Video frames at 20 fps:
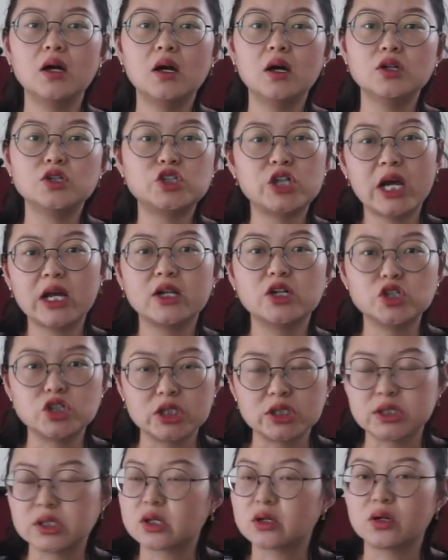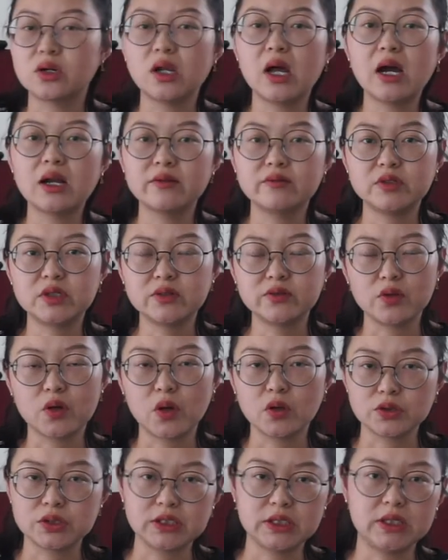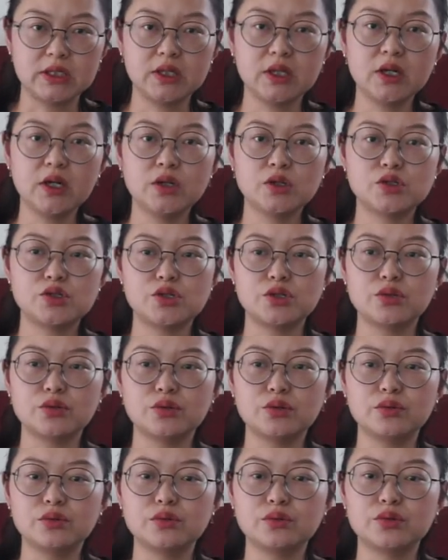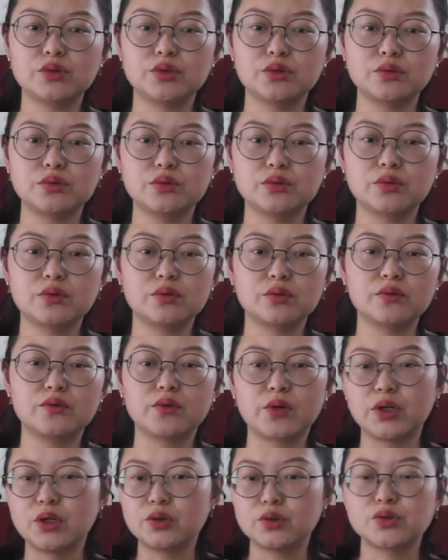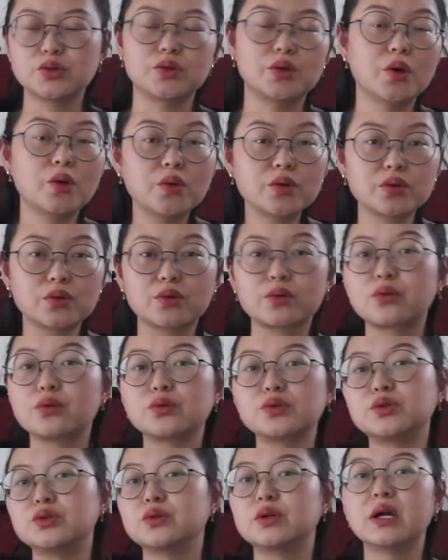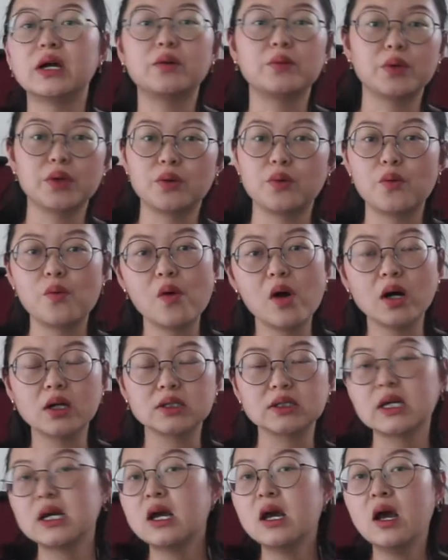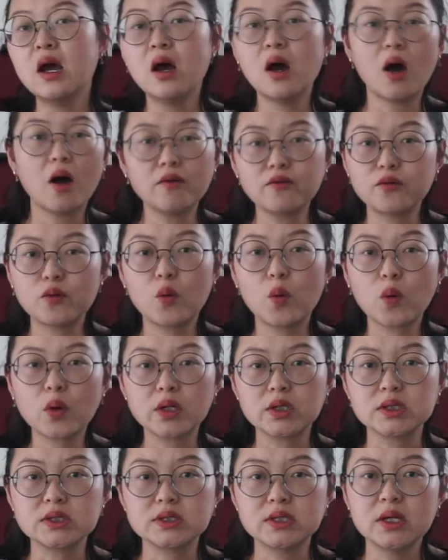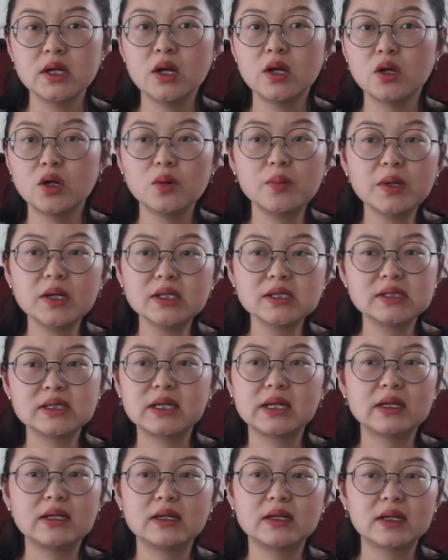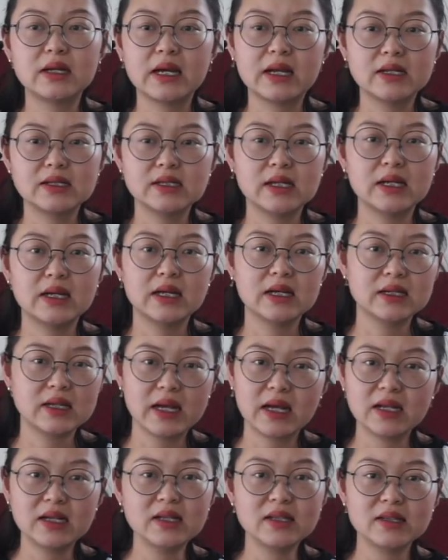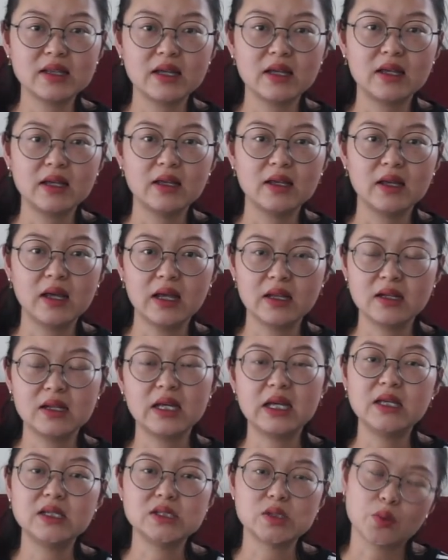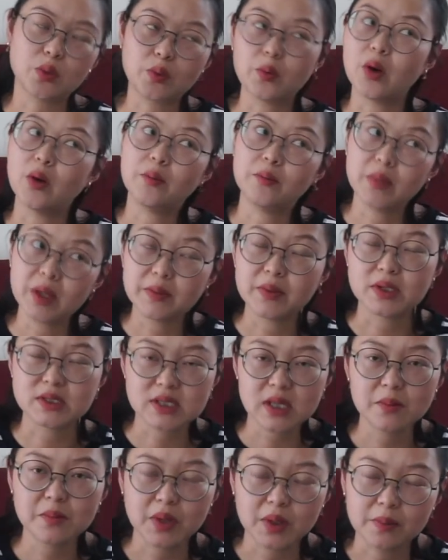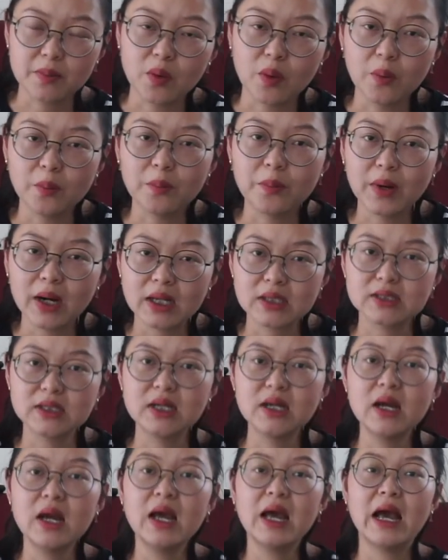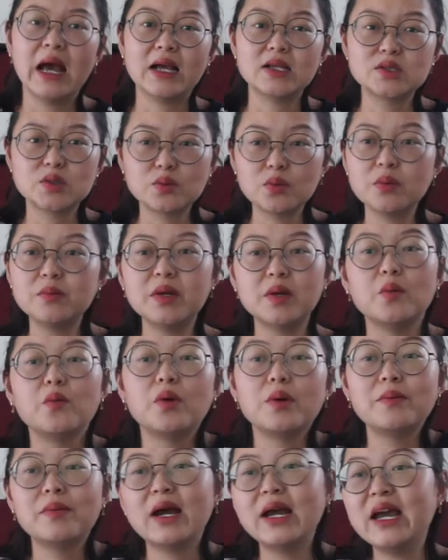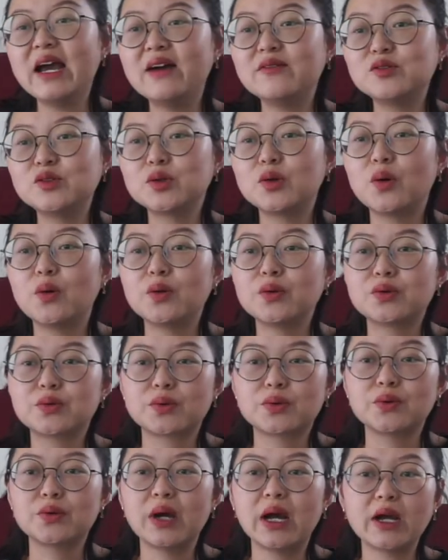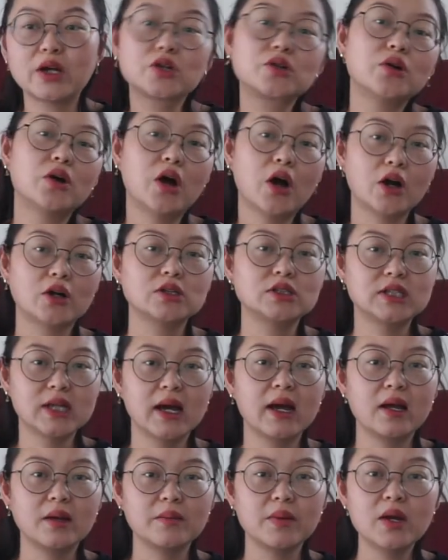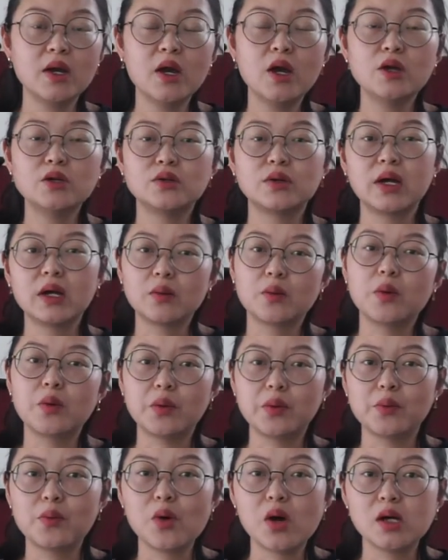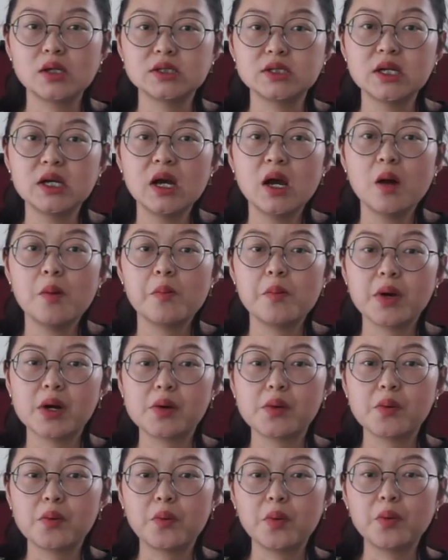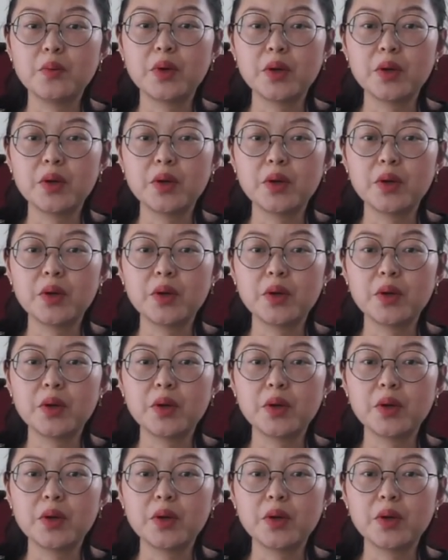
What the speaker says: challenges, there are a lot of difficulty to for you to go through to get what you want. Of course, nobody's gonna get it anything in an easy way. Well, maybe some people, but as a woman, we might have to go through extra hard time to get what we want. But what we